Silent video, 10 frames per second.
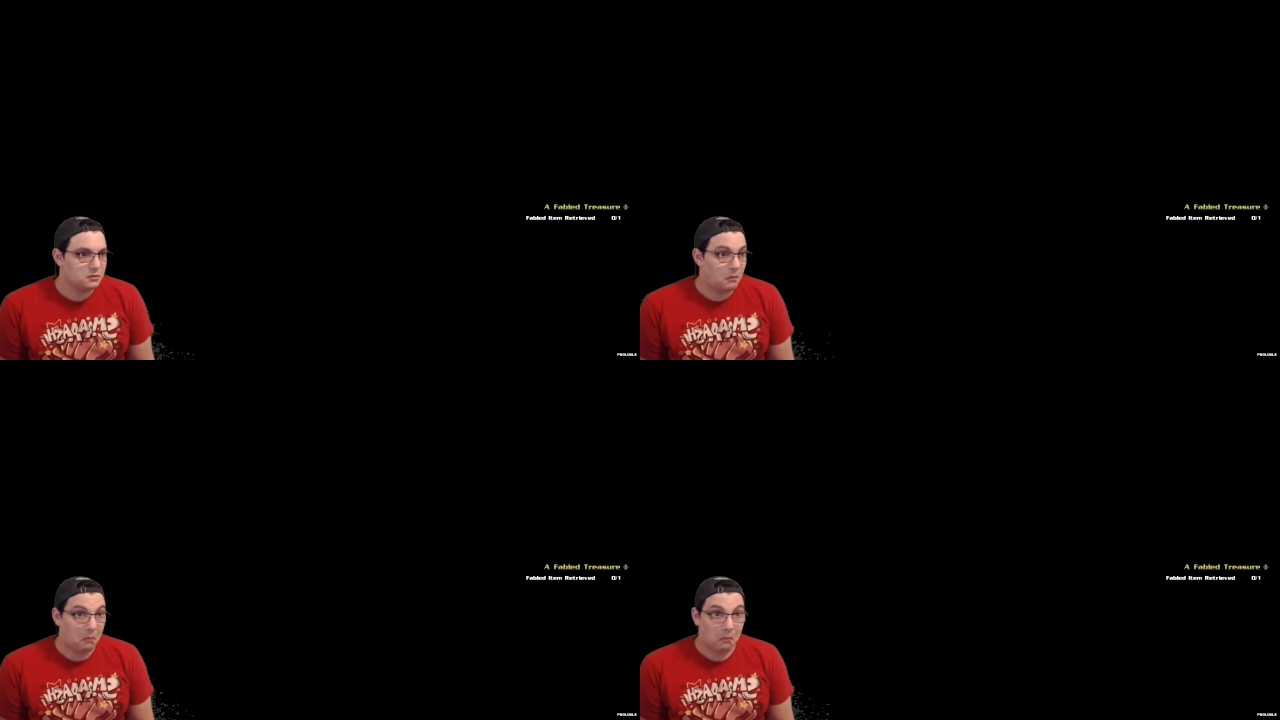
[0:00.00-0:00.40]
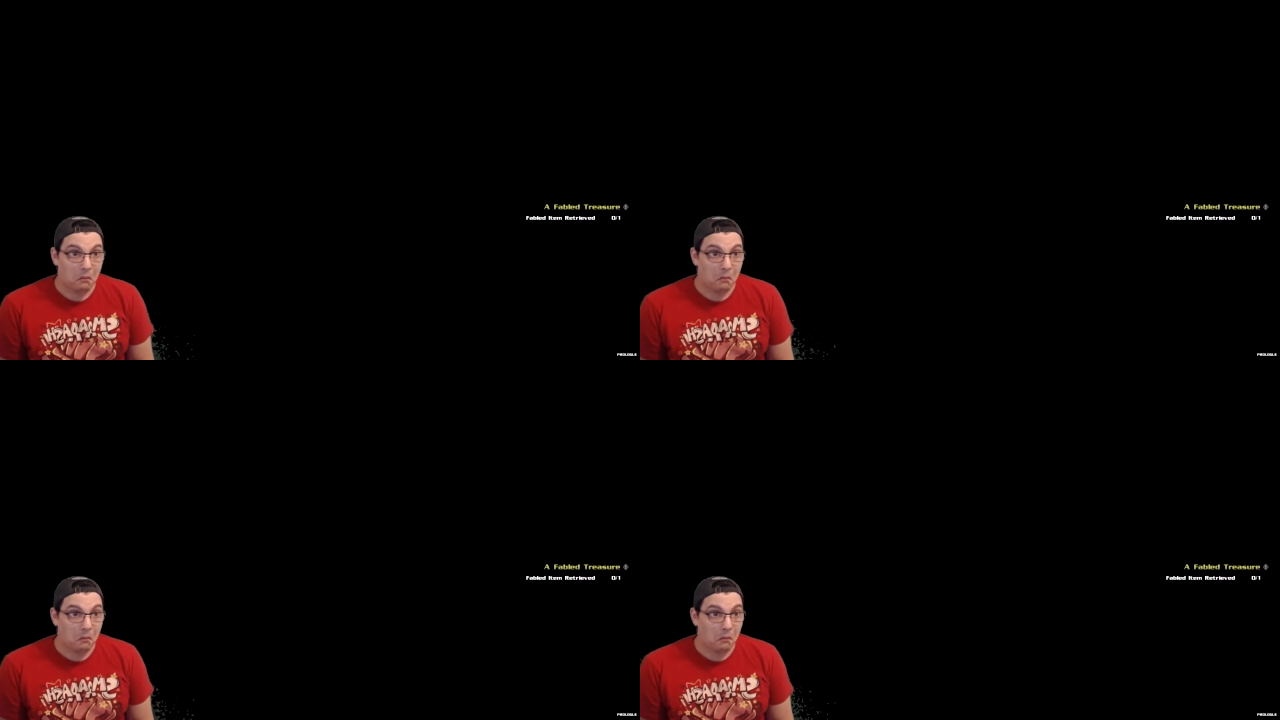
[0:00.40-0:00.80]

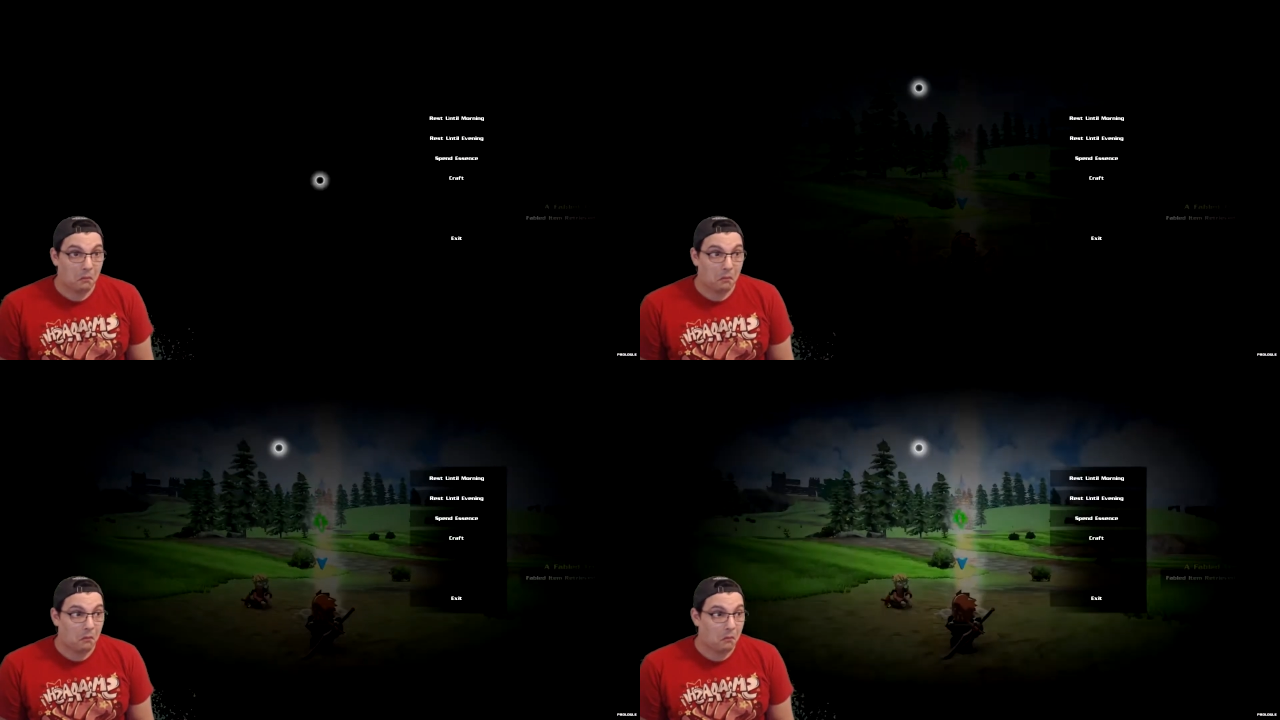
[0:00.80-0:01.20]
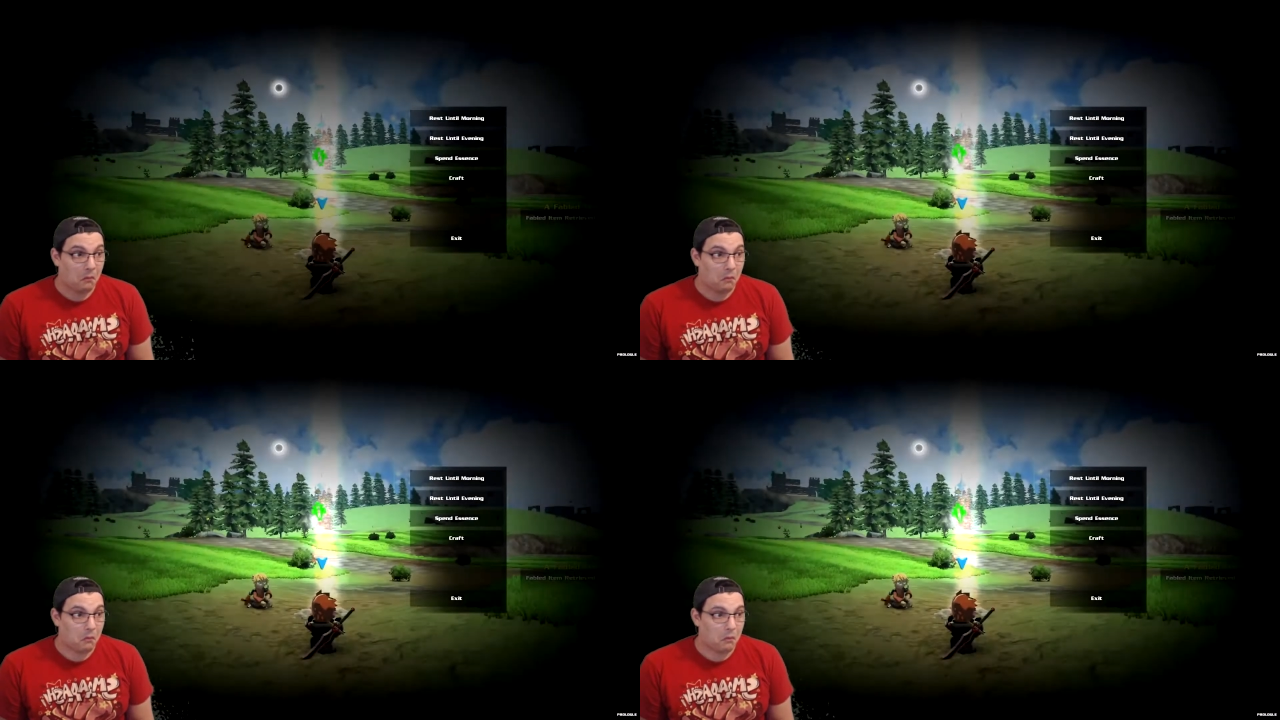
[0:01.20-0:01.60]

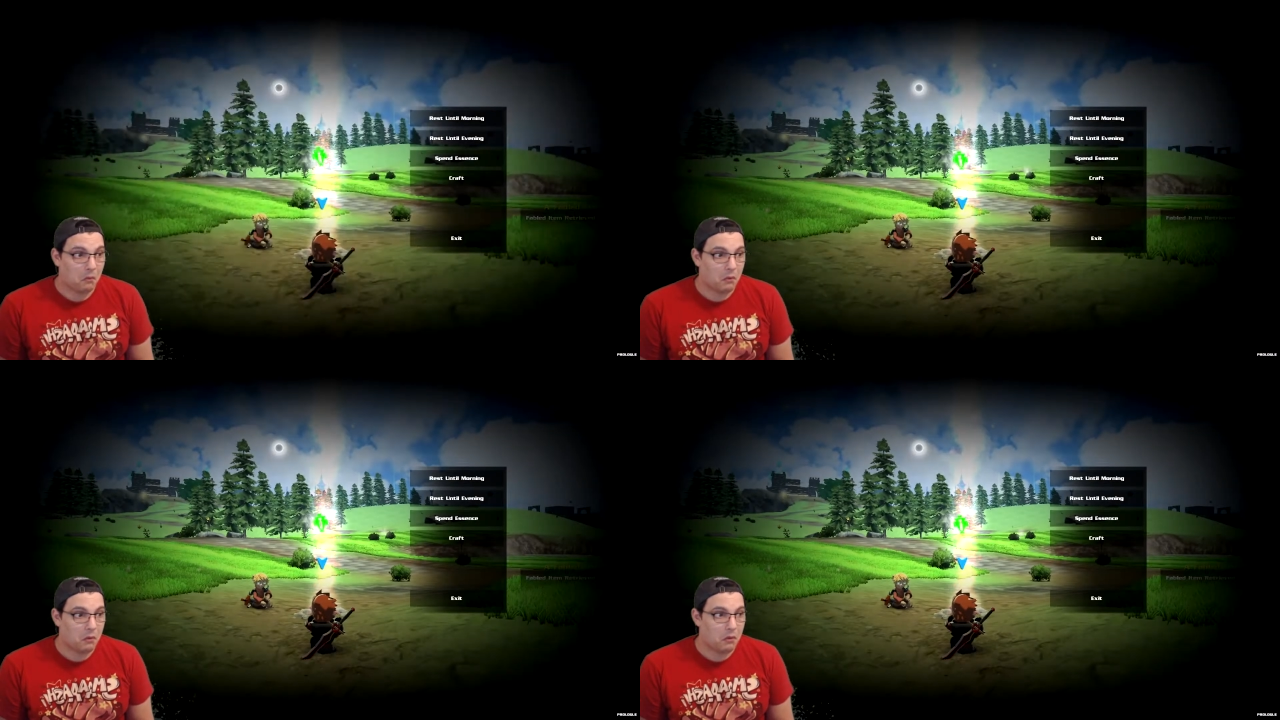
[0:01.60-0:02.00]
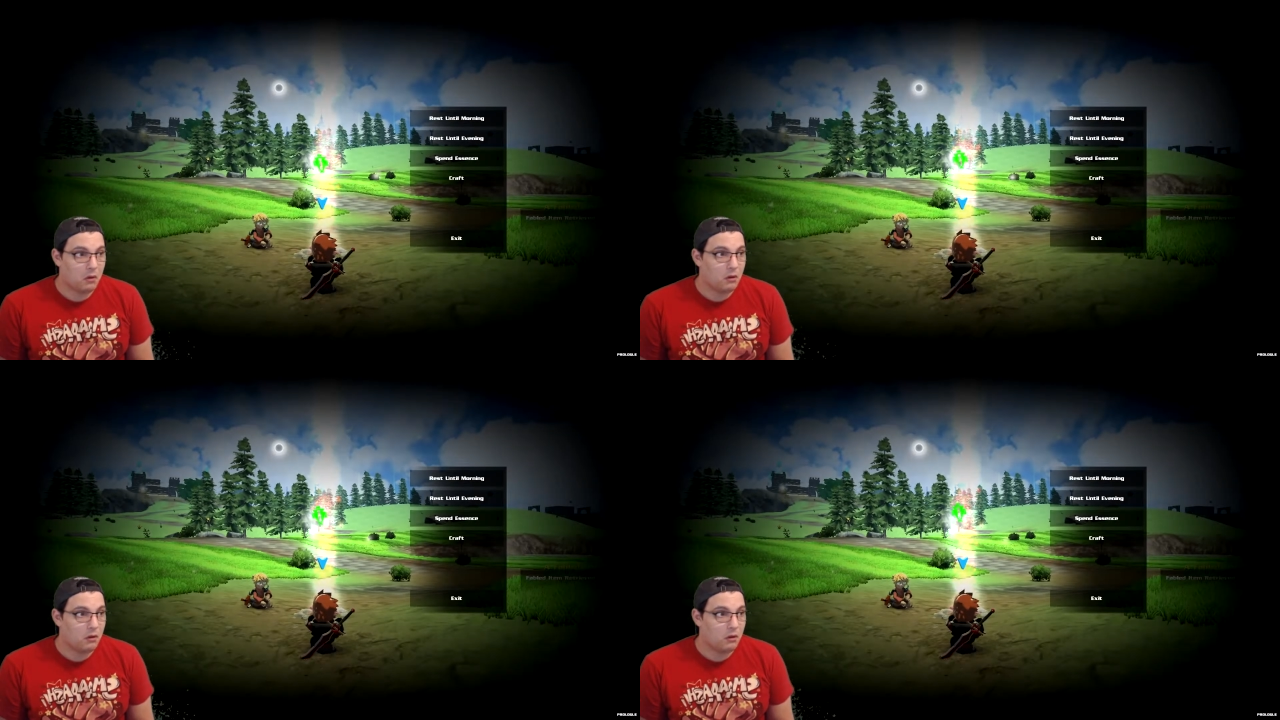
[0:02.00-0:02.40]

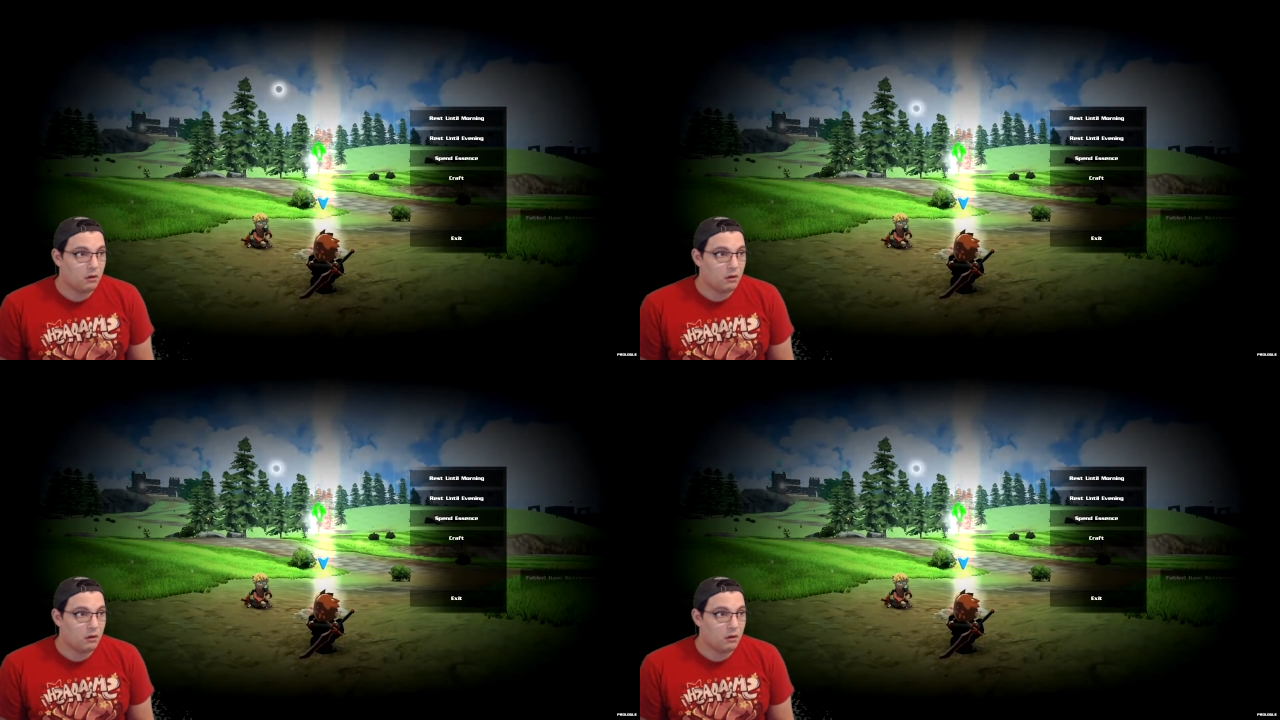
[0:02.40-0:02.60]
[no speech]